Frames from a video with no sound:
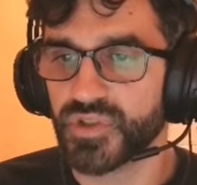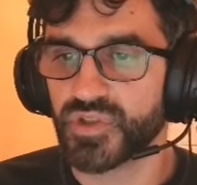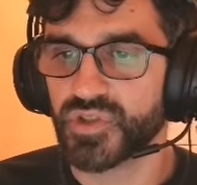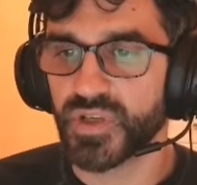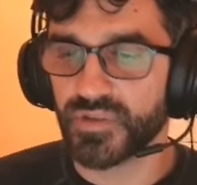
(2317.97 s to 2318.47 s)

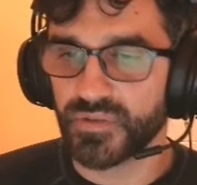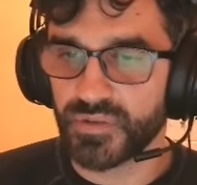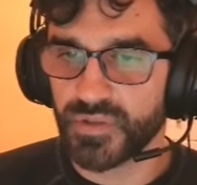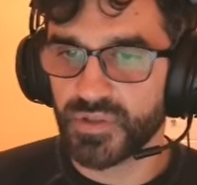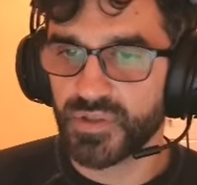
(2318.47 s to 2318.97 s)
trying to
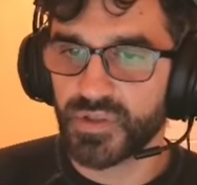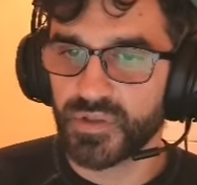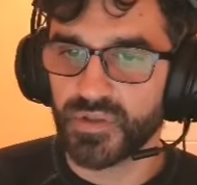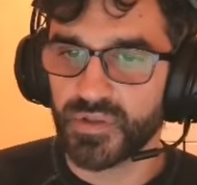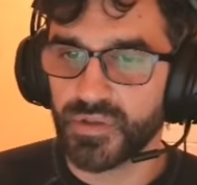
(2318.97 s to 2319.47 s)

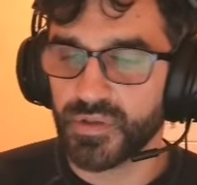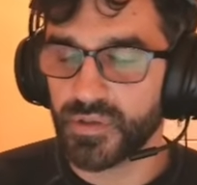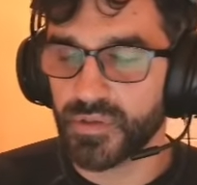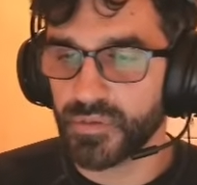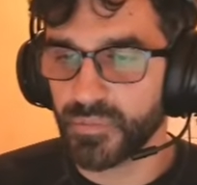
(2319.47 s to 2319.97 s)

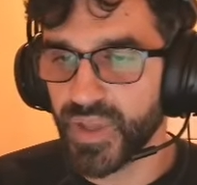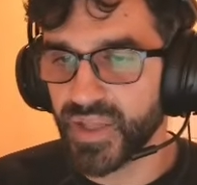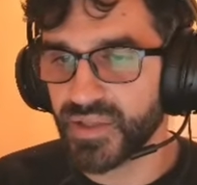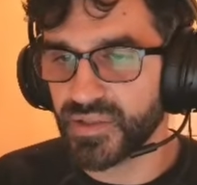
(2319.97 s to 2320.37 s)
make it